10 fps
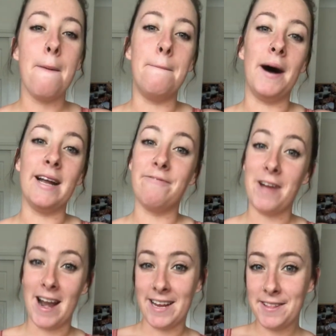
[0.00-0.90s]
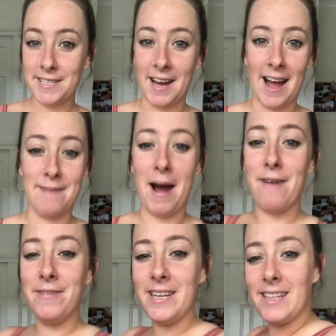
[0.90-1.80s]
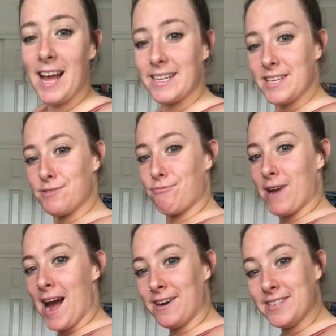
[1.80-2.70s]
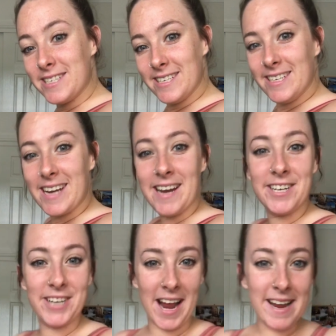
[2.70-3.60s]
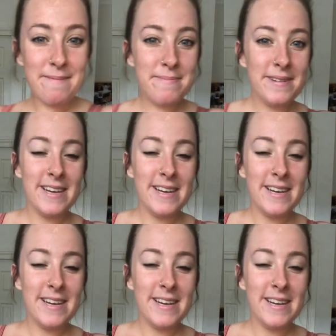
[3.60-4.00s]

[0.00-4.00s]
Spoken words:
But for any other time, I really like this rounded kind of shape